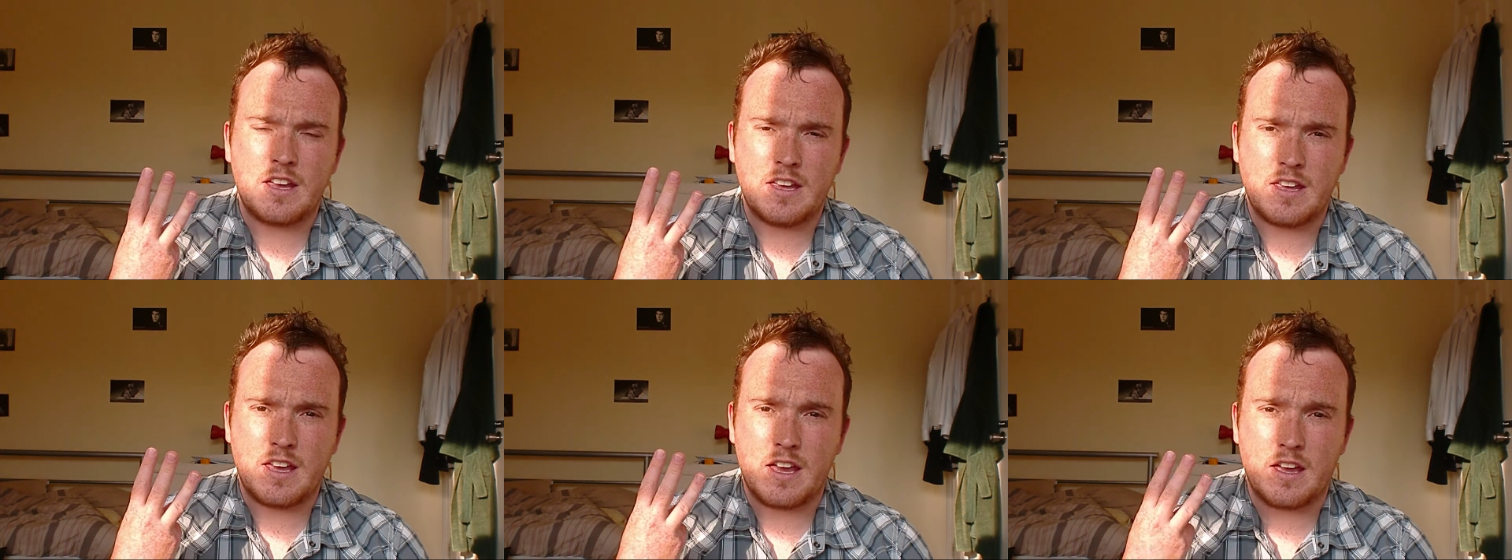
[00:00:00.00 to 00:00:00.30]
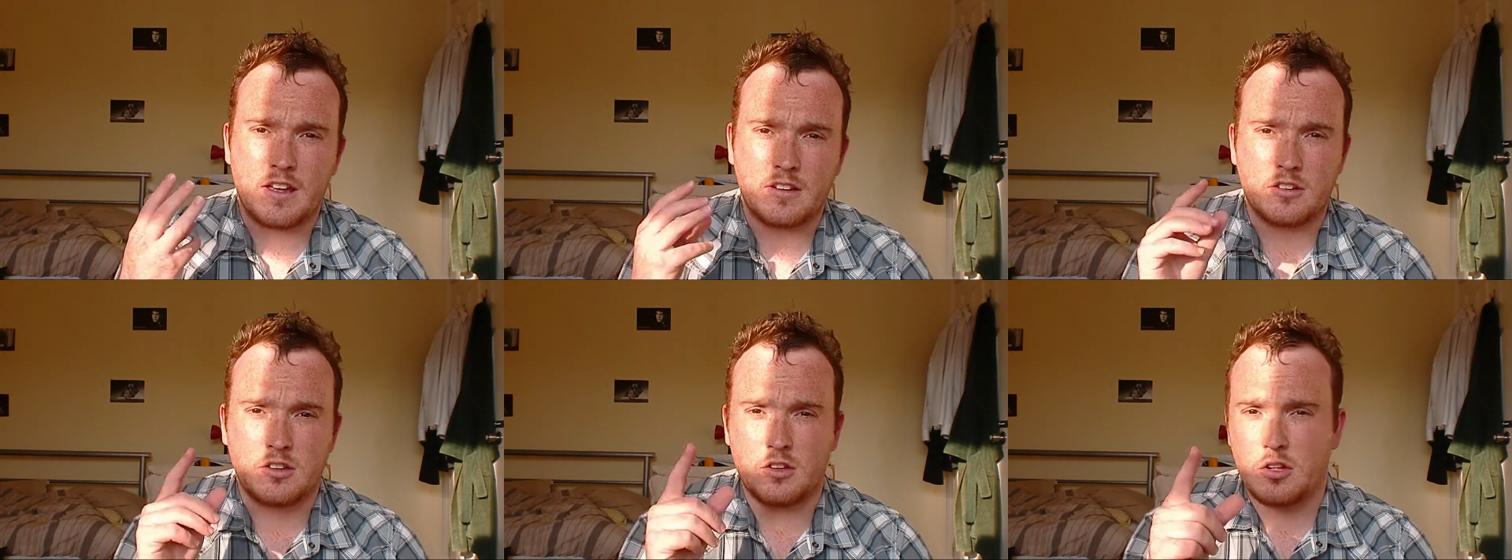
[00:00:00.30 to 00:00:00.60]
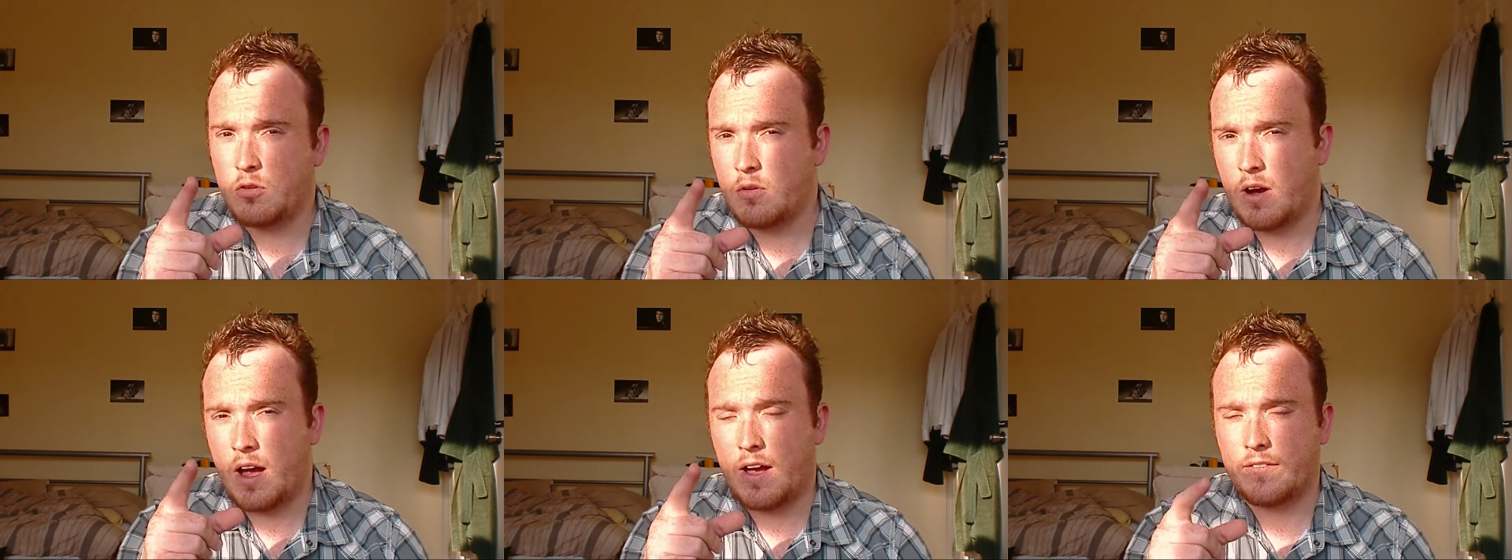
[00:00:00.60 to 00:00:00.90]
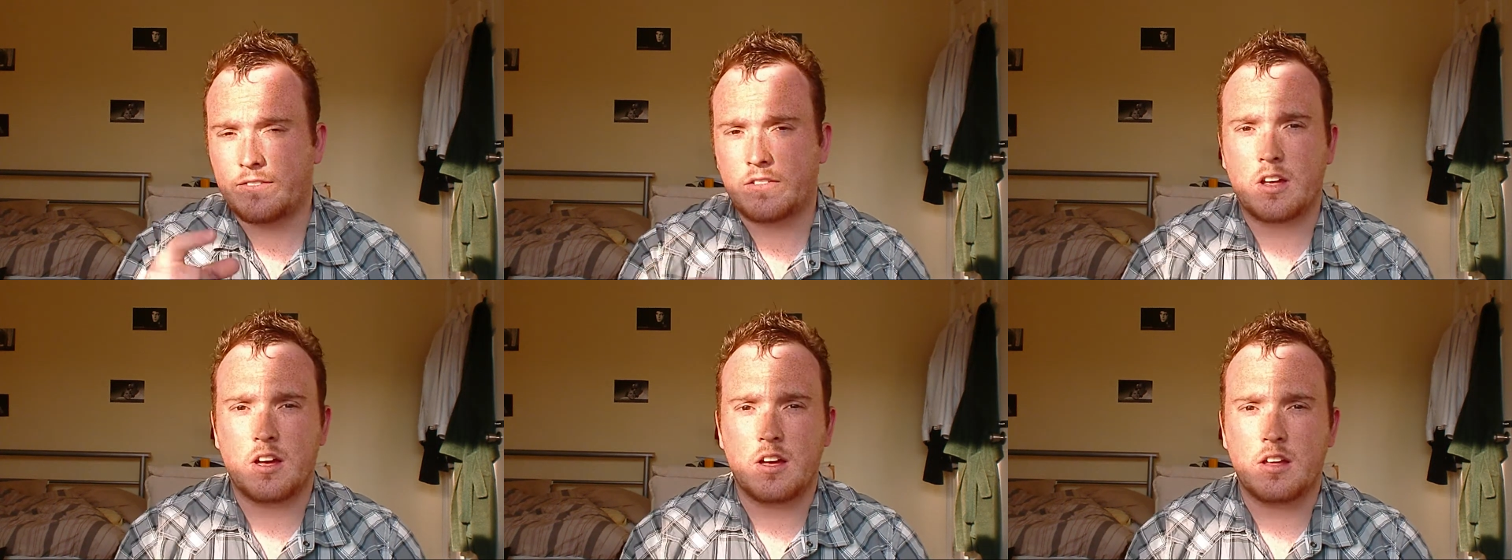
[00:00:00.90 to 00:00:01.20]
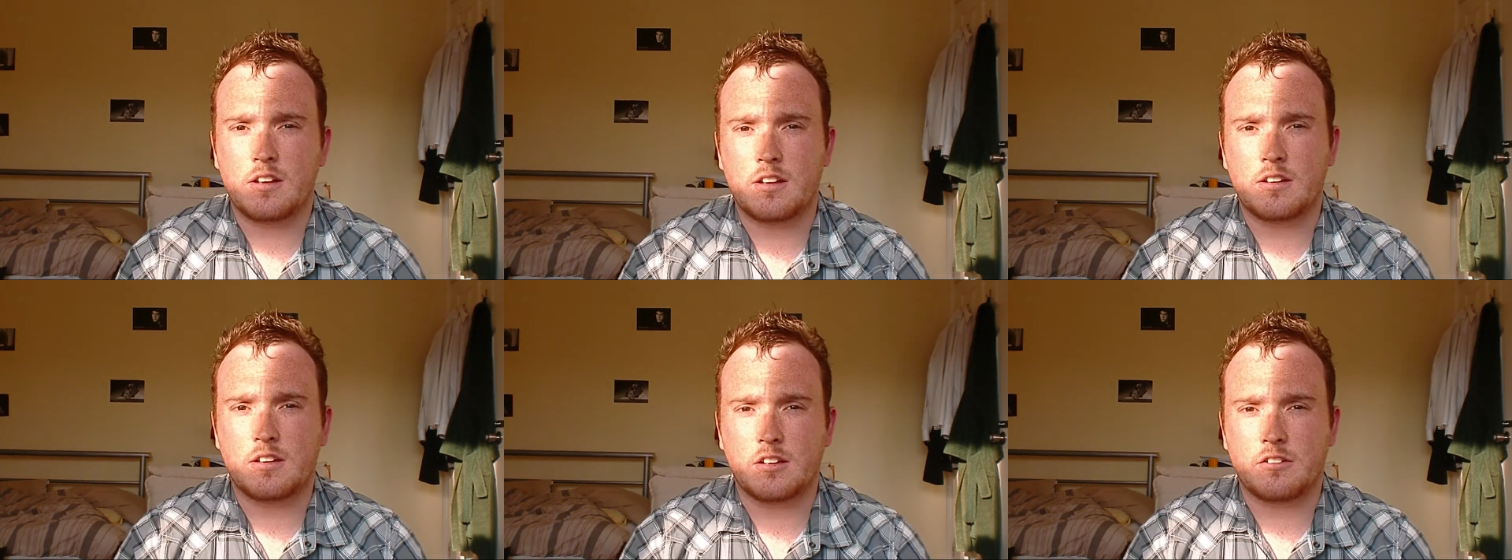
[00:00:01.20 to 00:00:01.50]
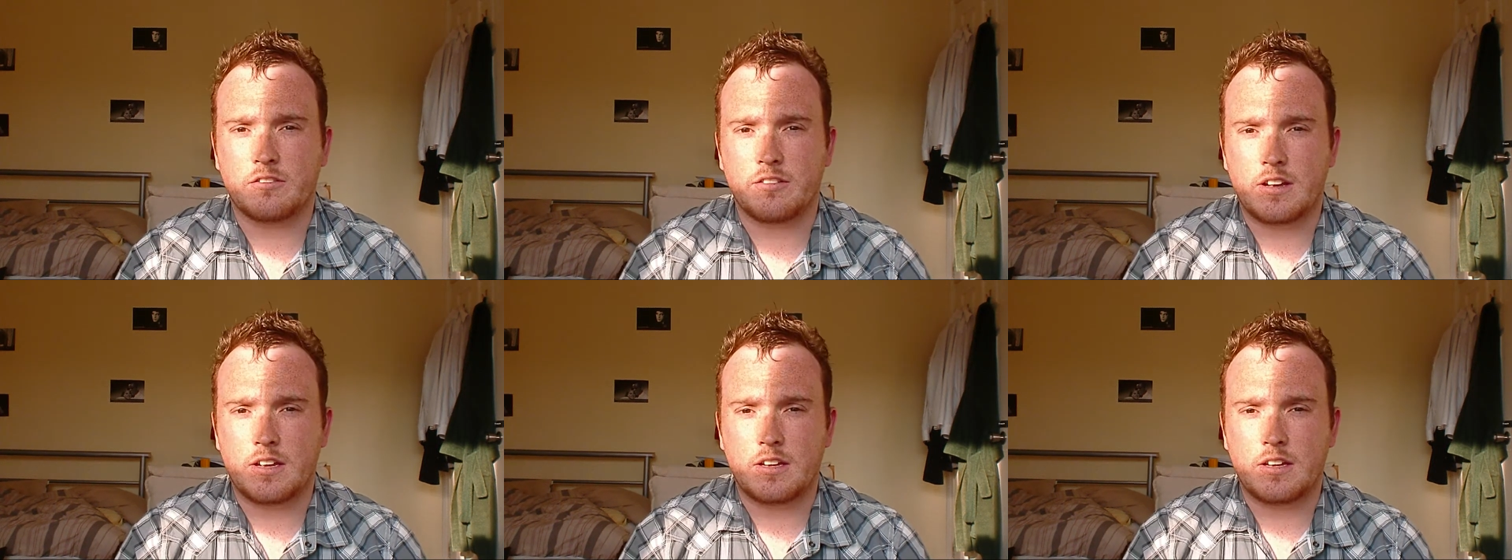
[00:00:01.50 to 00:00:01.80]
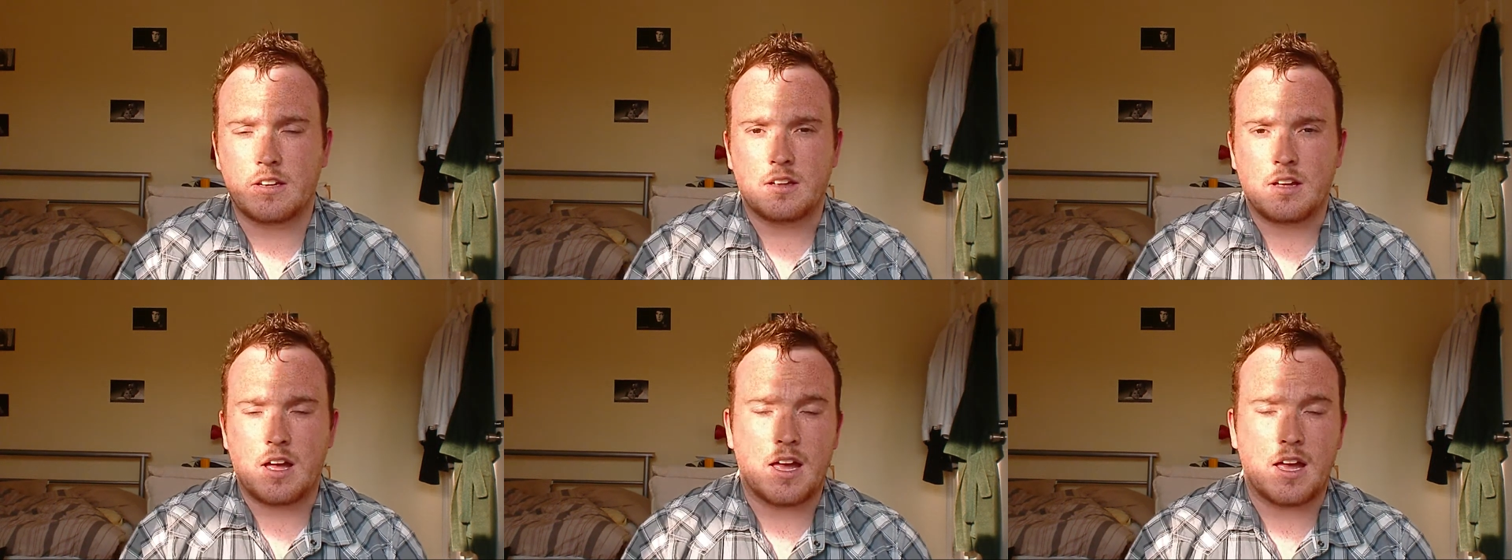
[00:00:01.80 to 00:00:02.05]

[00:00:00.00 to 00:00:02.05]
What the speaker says: years, you have to earn a degree.